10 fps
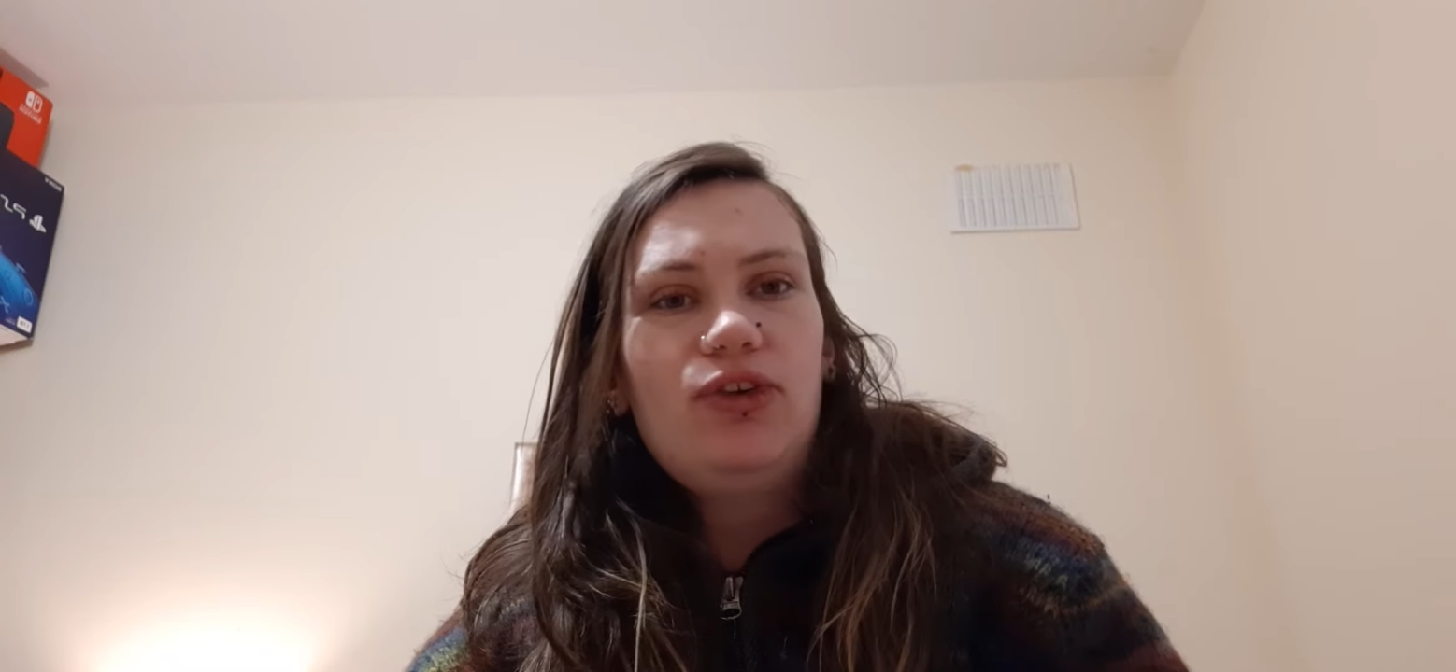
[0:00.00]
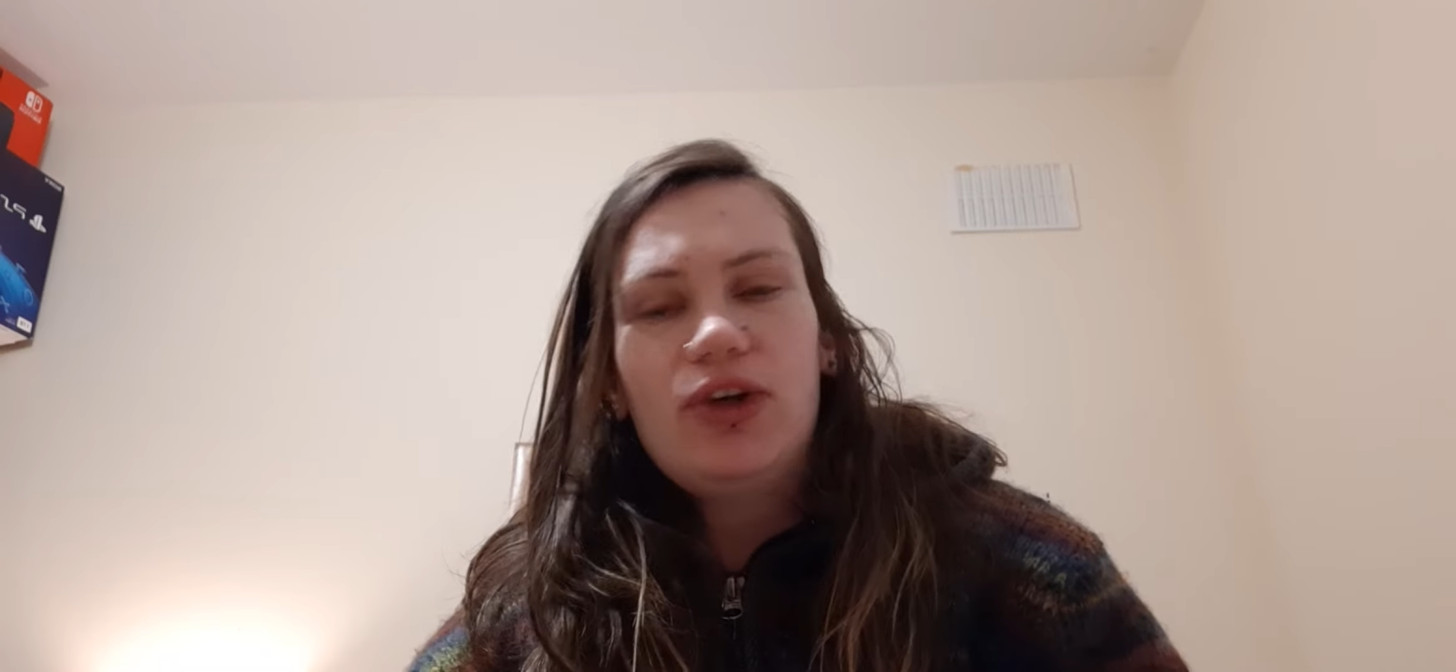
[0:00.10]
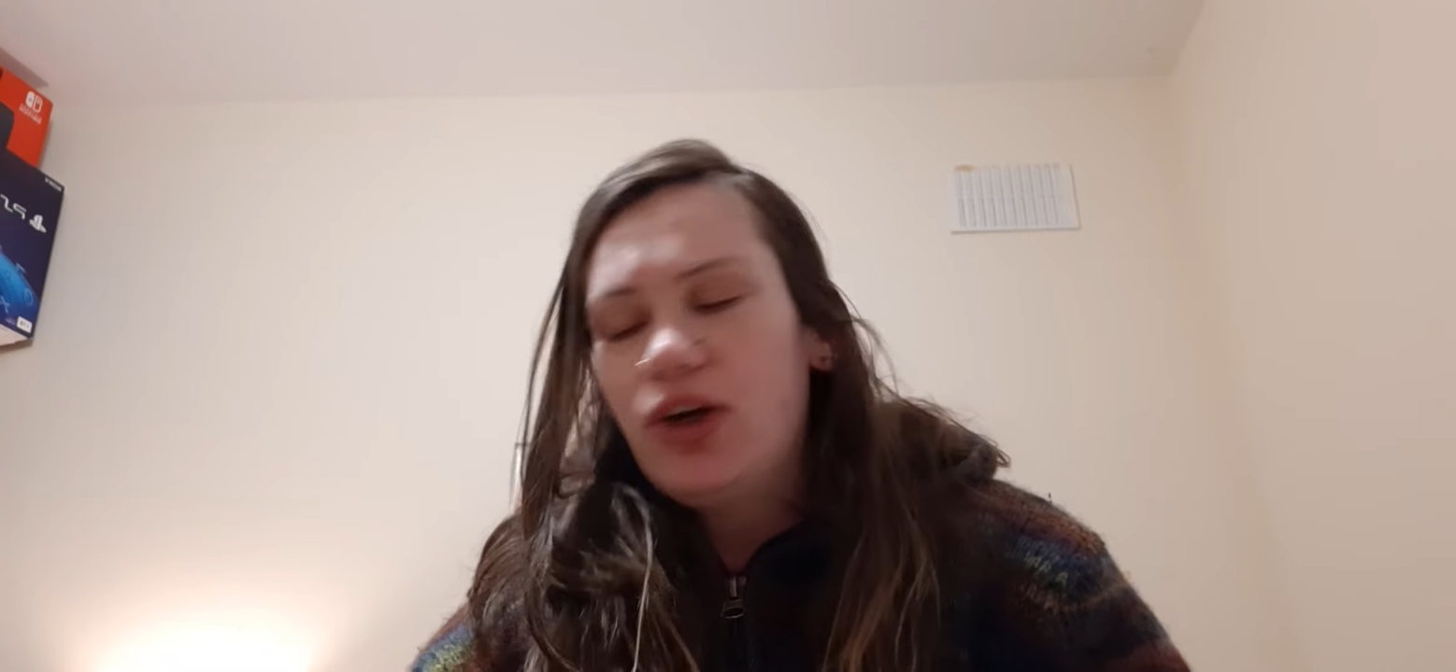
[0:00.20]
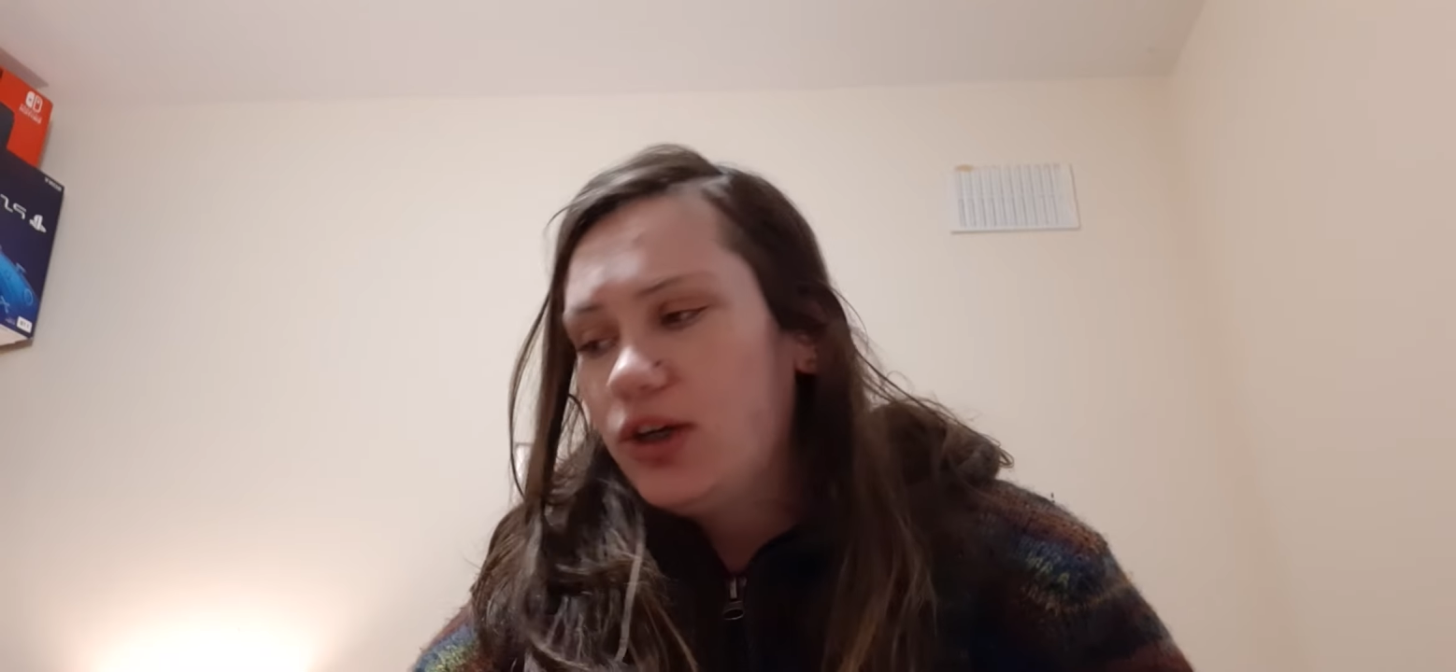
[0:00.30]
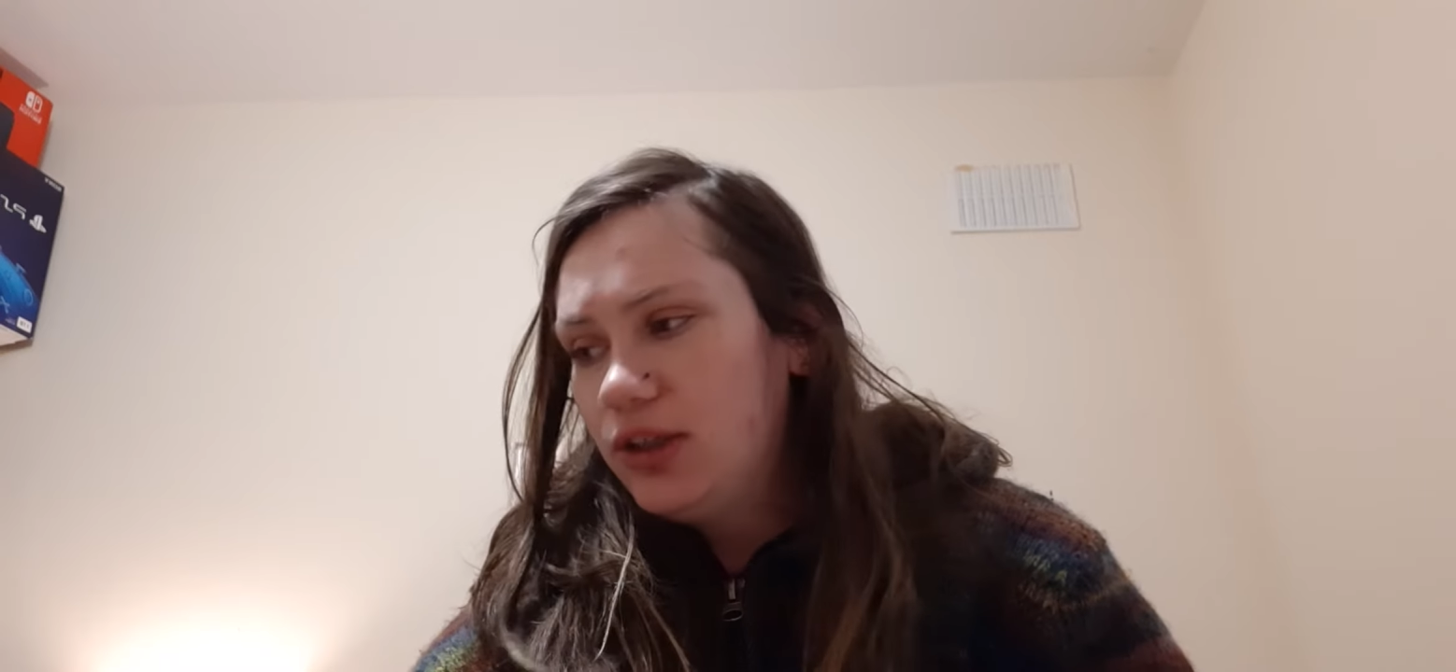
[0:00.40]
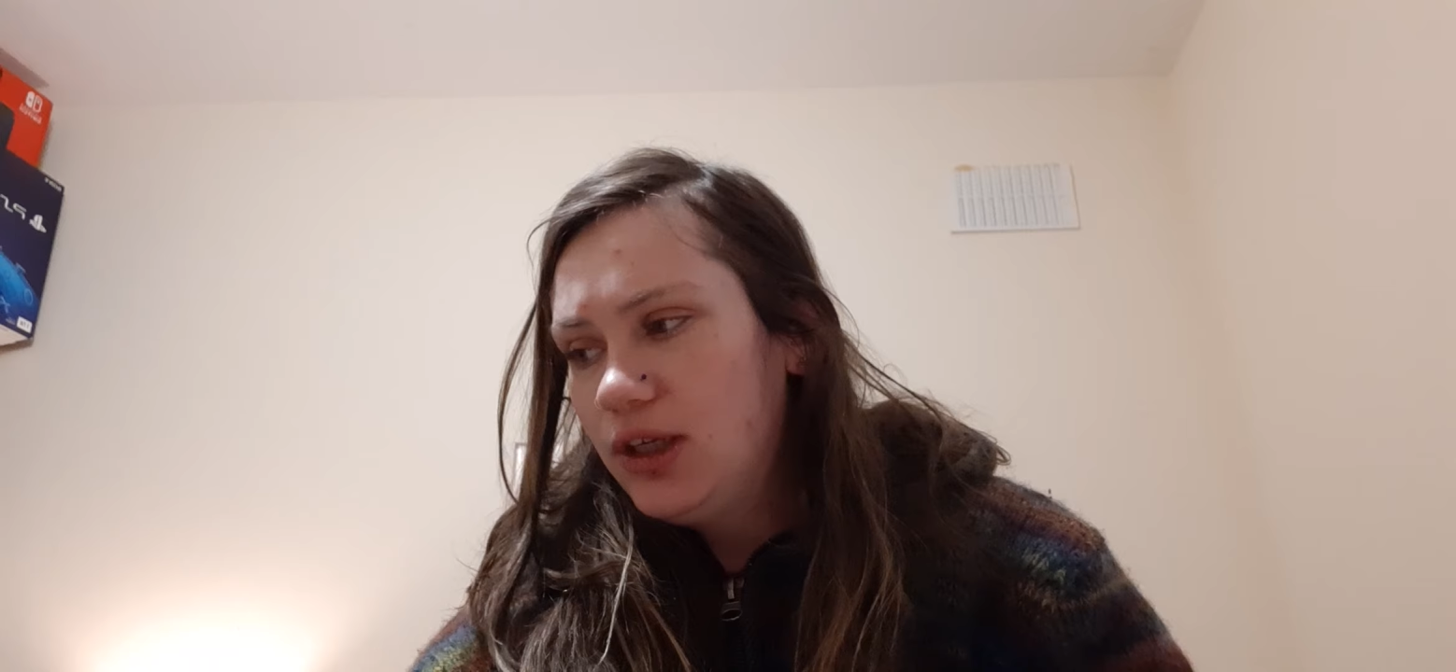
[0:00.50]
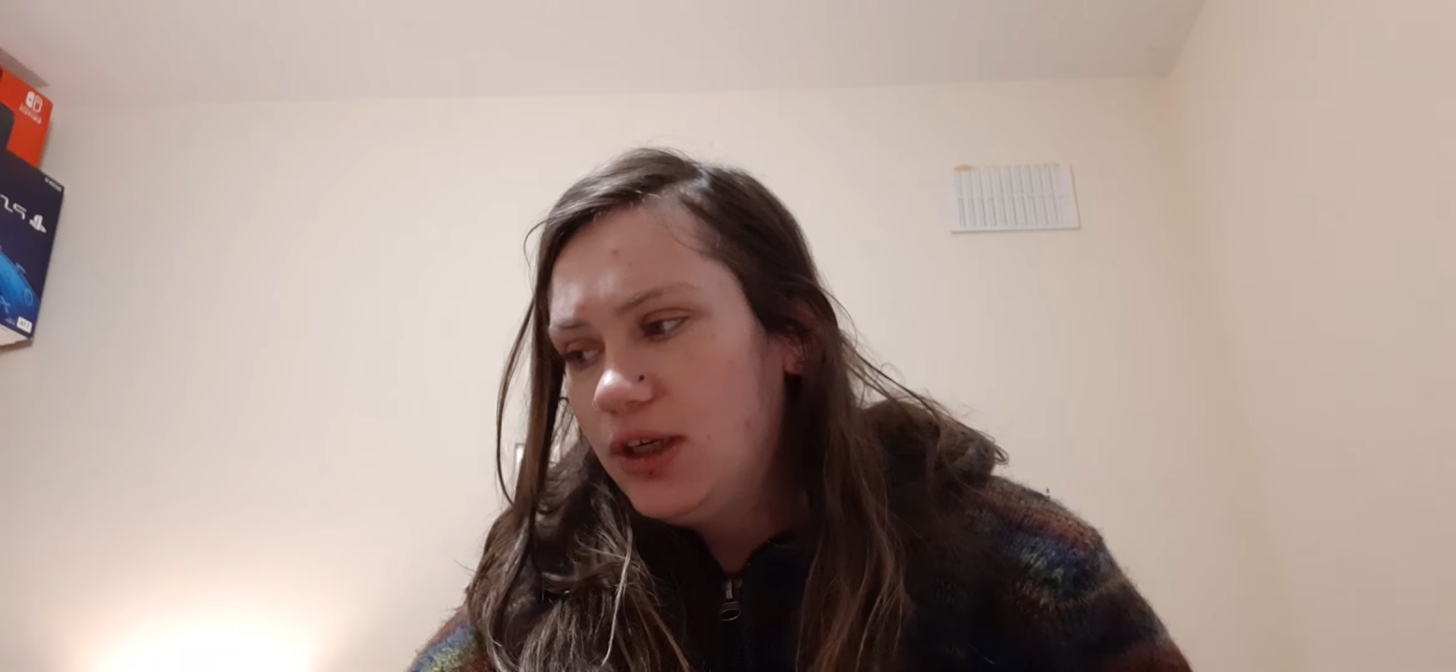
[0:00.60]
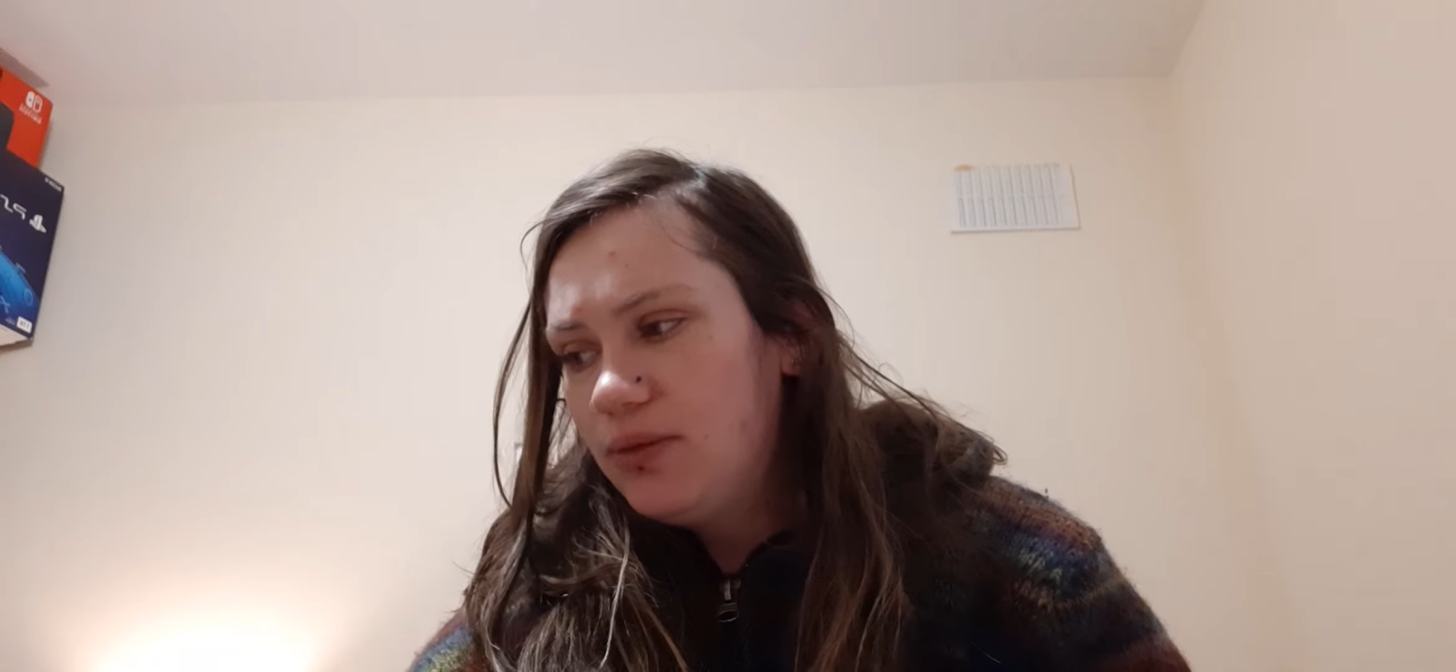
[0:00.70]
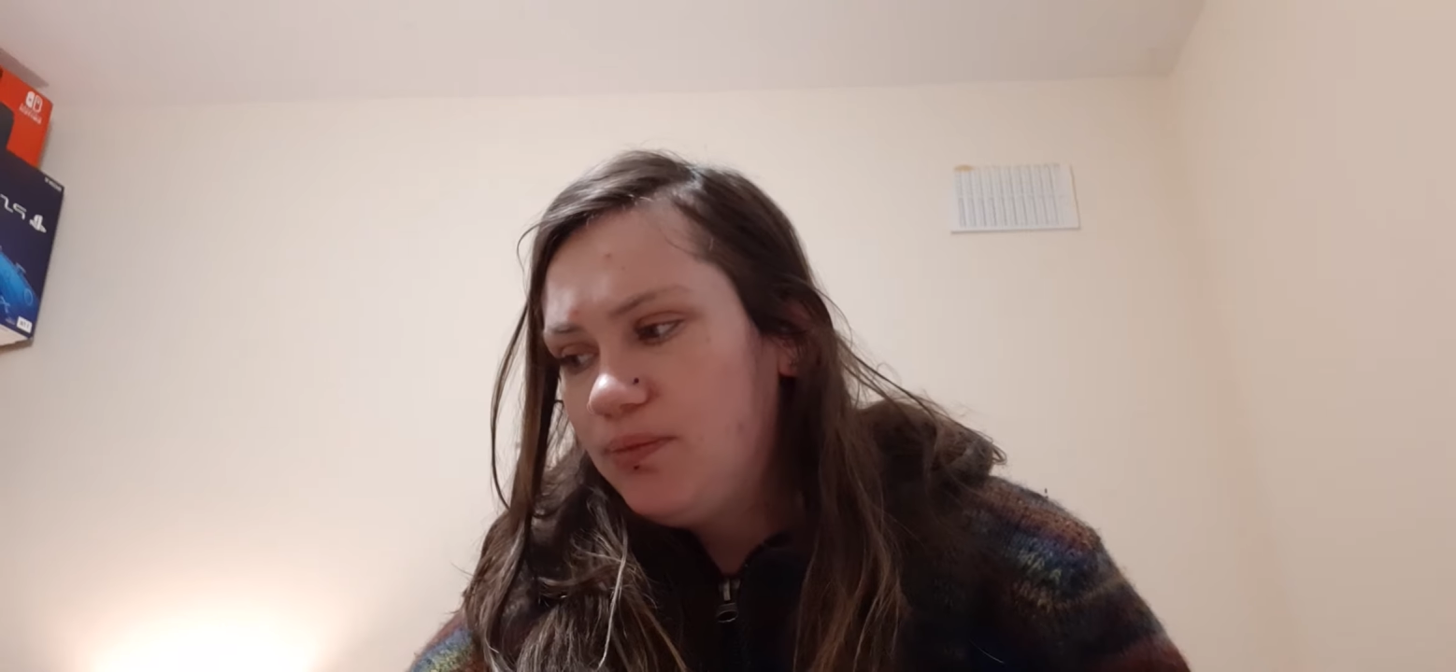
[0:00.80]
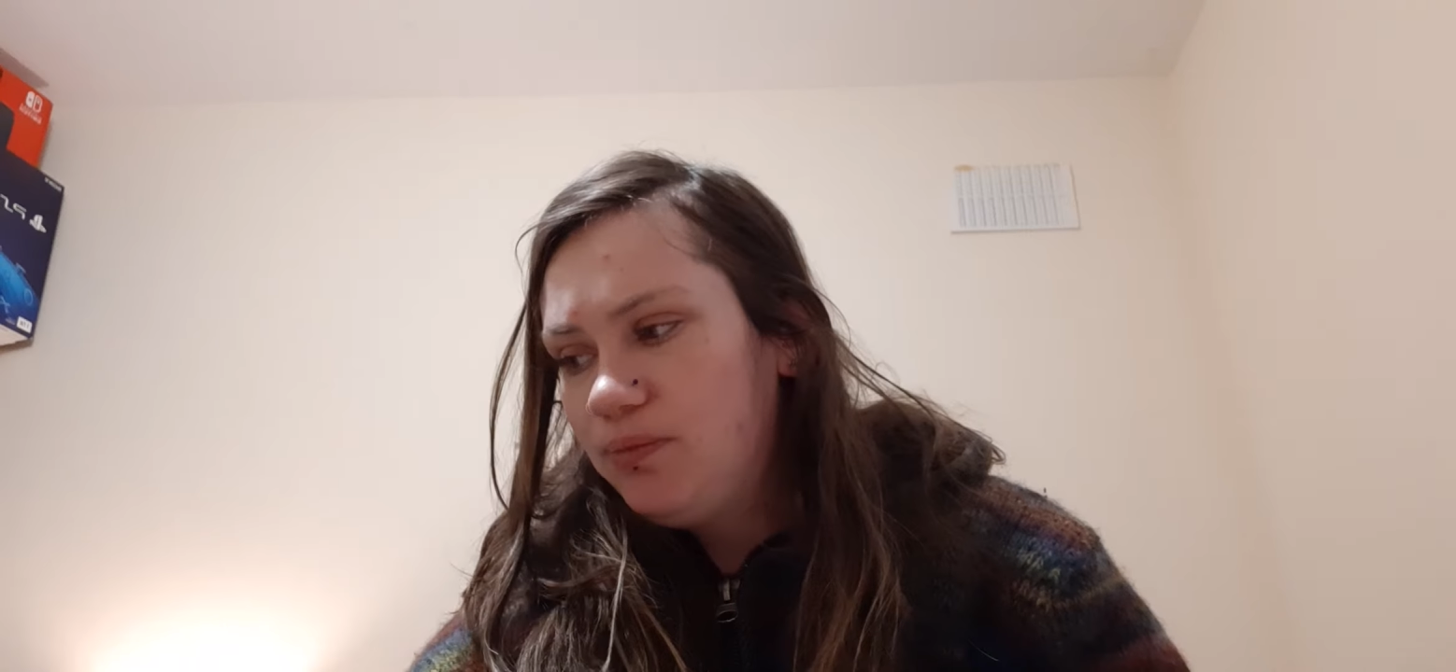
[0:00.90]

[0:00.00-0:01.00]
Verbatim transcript: recording it.